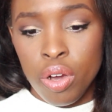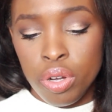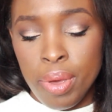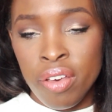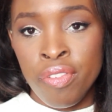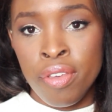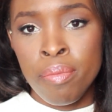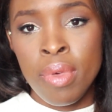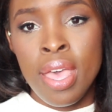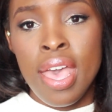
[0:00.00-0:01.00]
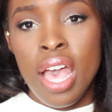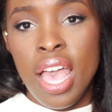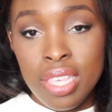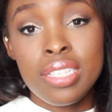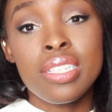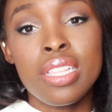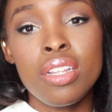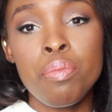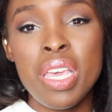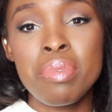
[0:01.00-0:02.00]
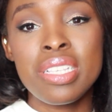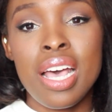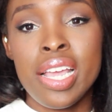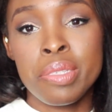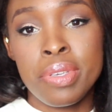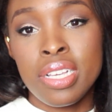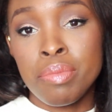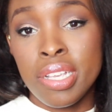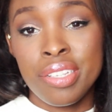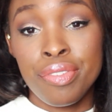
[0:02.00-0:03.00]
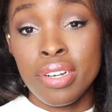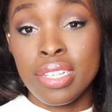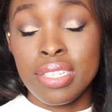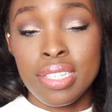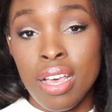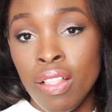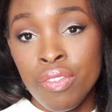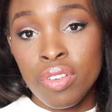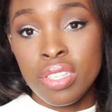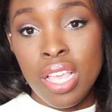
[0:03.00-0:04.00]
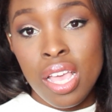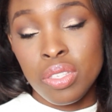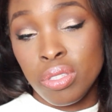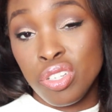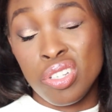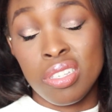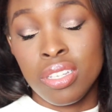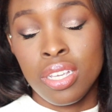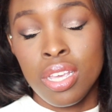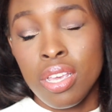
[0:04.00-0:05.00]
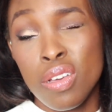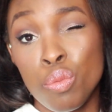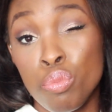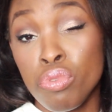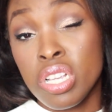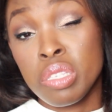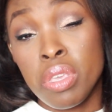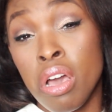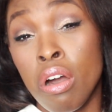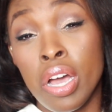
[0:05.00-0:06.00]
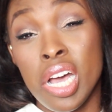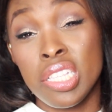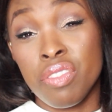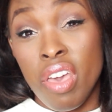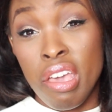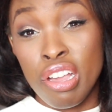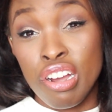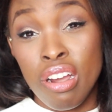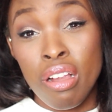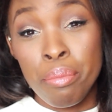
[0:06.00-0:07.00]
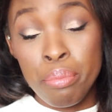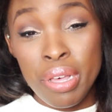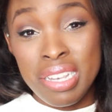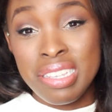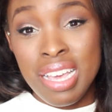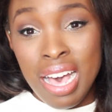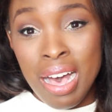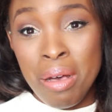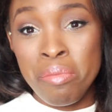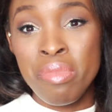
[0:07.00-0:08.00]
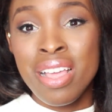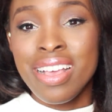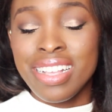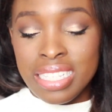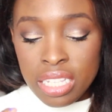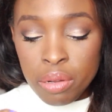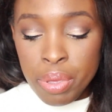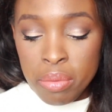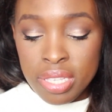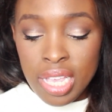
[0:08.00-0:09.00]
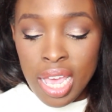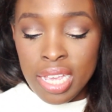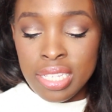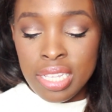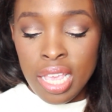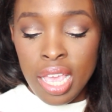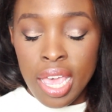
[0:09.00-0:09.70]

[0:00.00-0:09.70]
Eau de Parfum. This is a little baby size because my Sephora doesn't sell the full size. It just brings me all kinds of anger. But um, it's a little baby size.